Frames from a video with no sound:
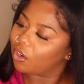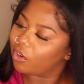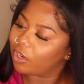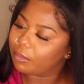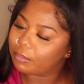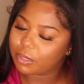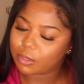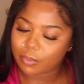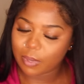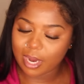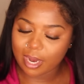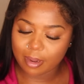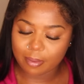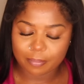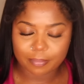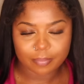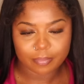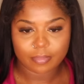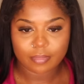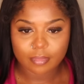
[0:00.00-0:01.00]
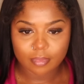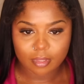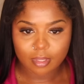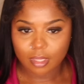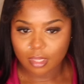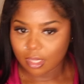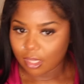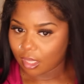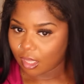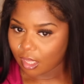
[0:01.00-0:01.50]
grip spray.
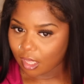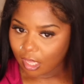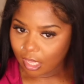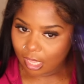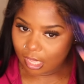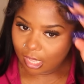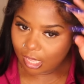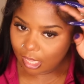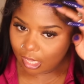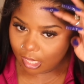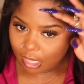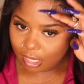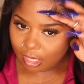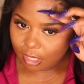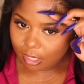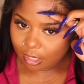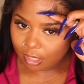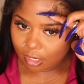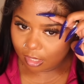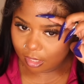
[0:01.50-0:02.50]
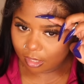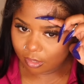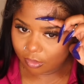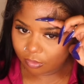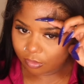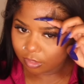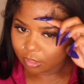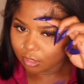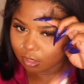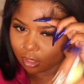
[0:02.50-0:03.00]
And
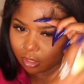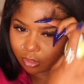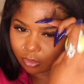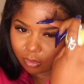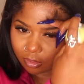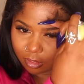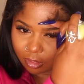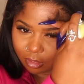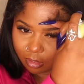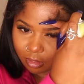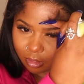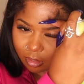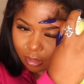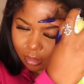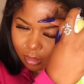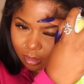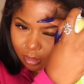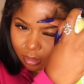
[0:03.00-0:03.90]
we're just gonna do a little,